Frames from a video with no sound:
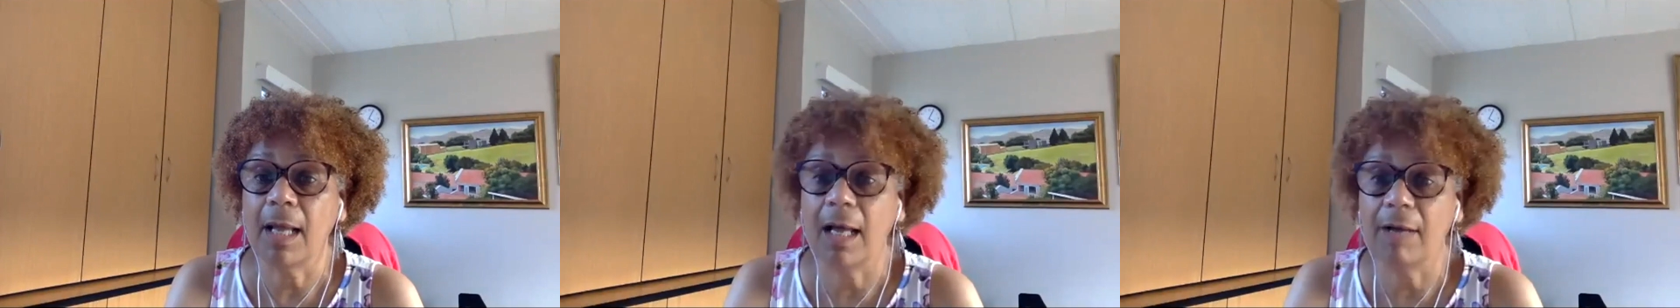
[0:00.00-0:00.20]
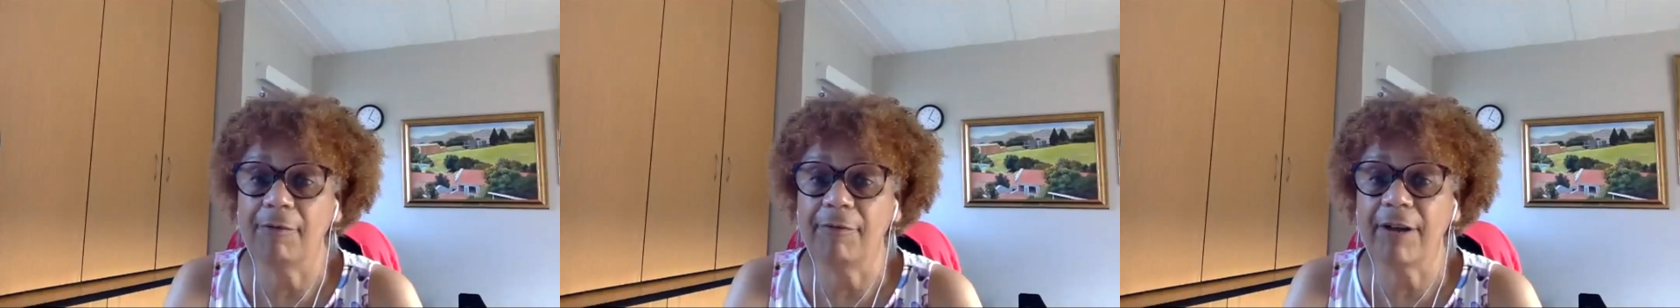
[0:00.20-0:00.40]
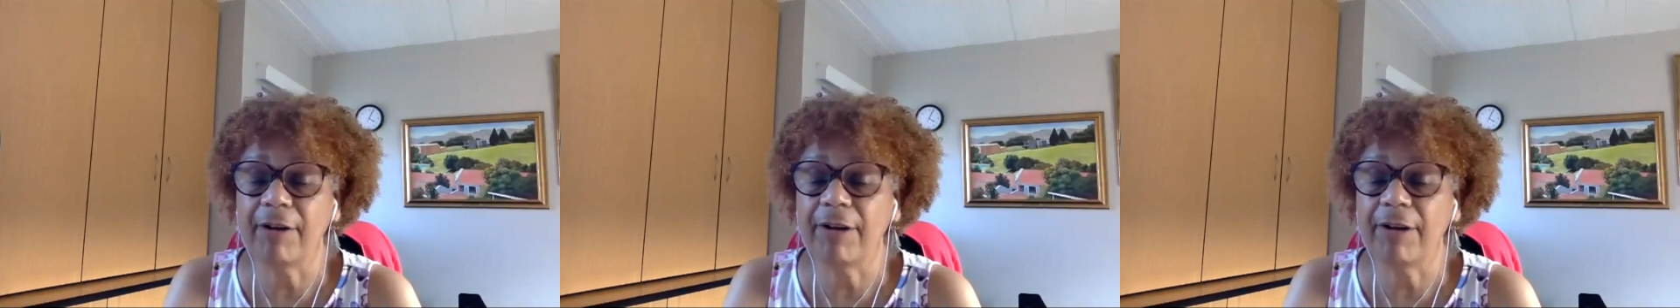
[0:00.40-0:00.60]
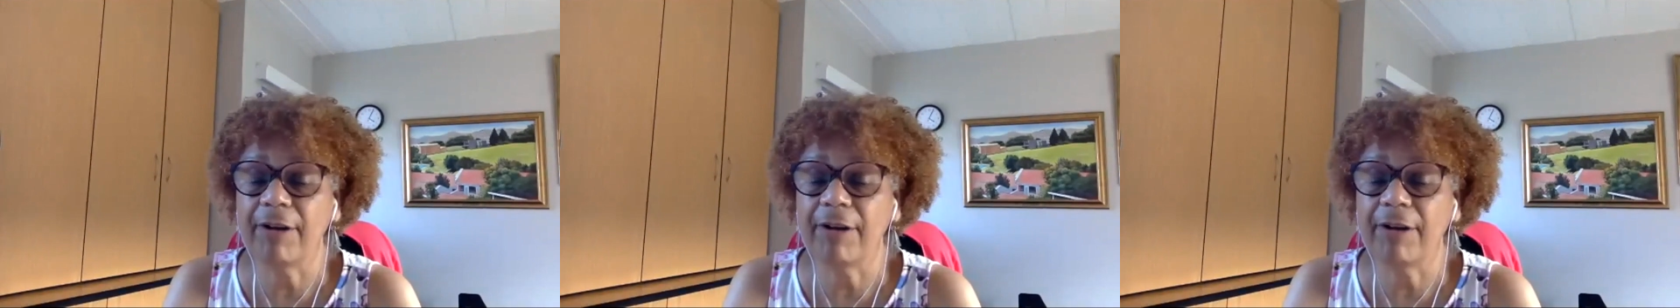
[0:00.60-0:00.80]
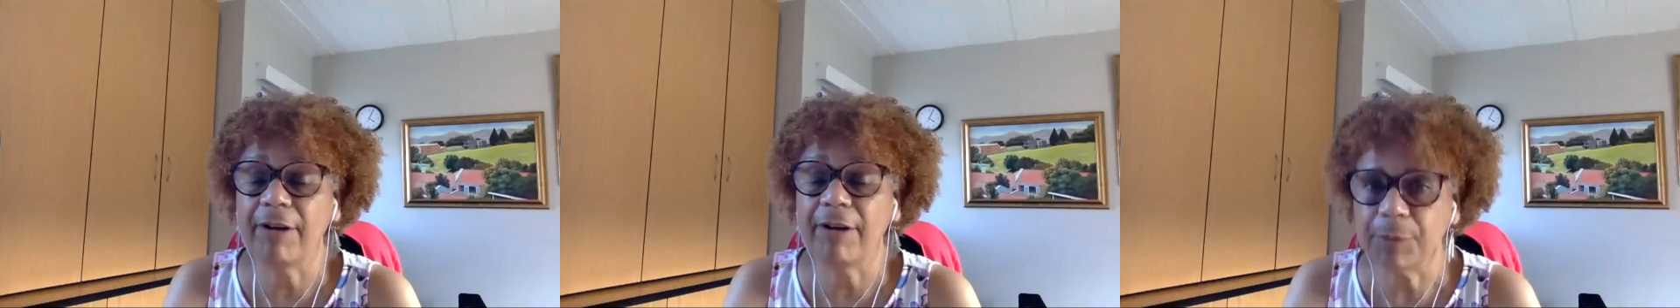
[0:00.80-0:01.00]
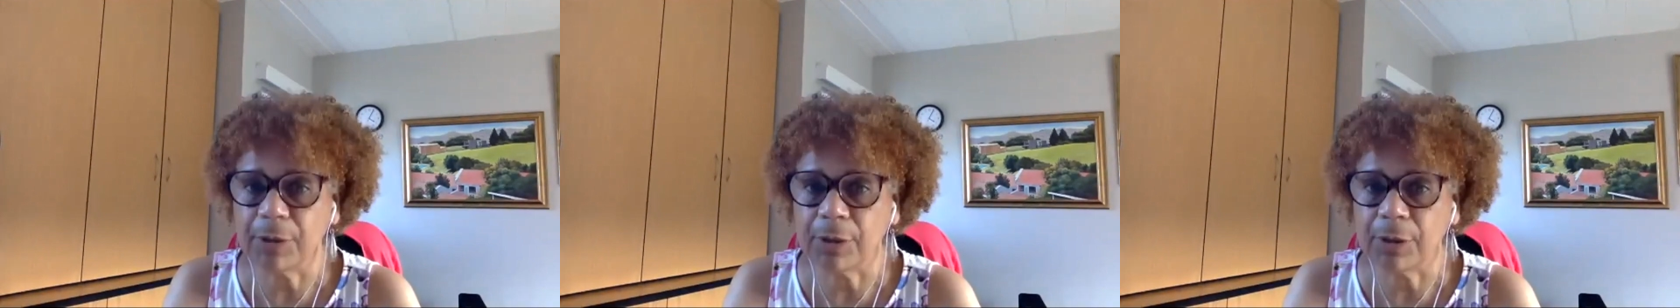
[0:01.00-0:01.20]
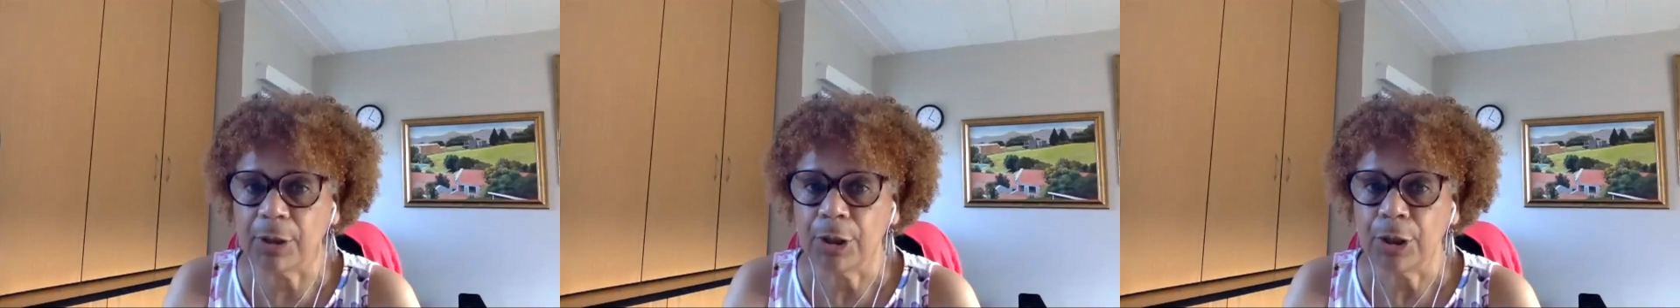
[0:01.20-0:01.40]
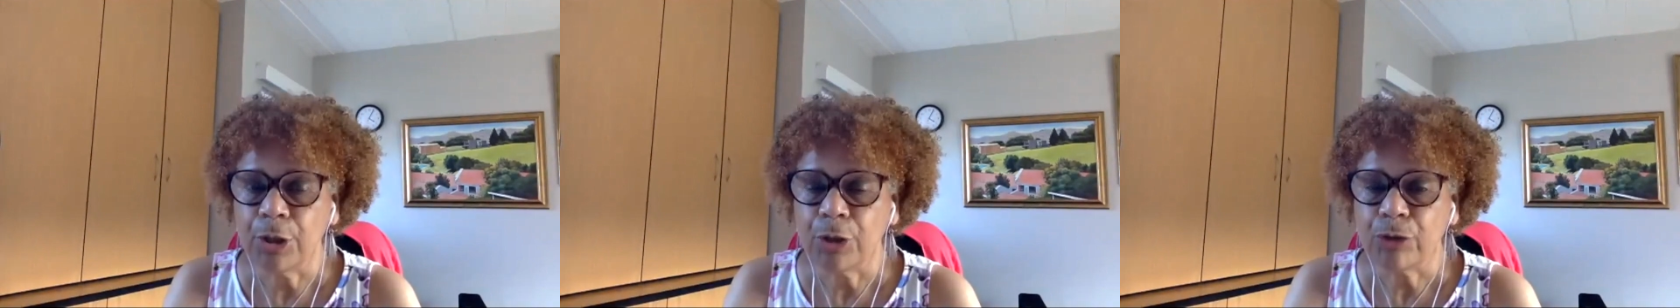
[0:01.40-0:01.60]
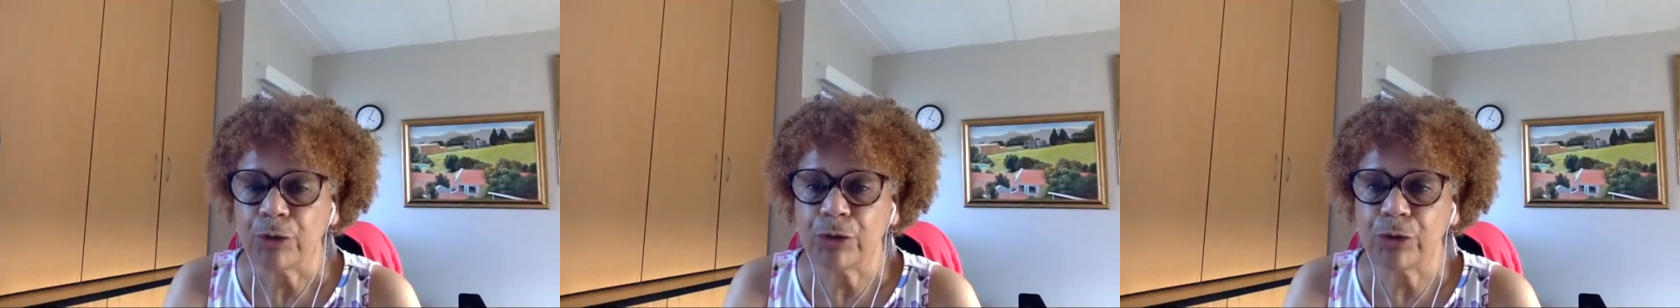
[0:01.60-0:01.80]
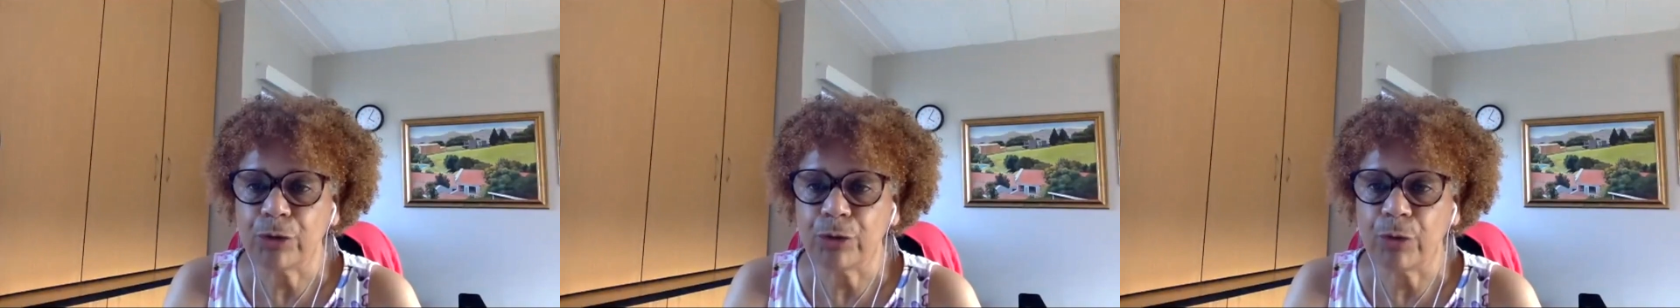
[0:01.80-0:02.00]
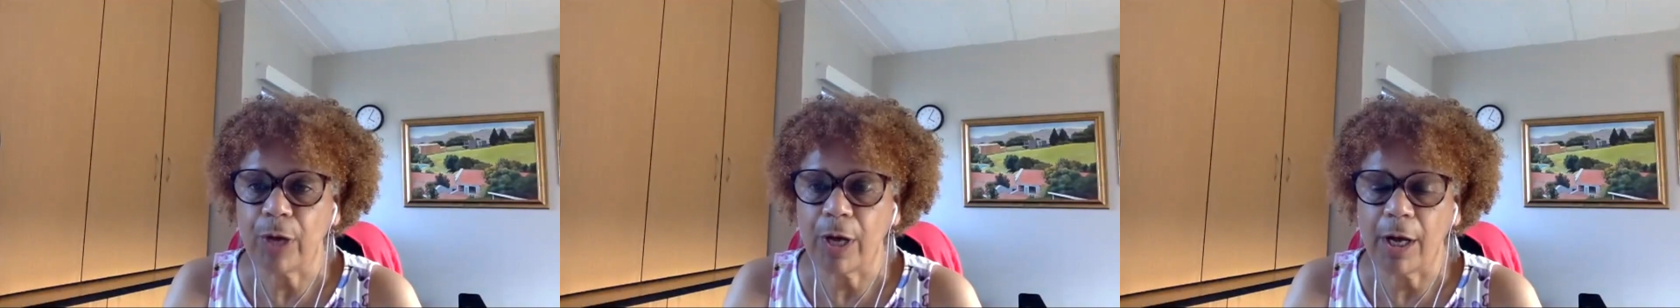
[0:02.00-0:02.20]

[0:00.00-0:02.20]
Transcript: very vulnerable to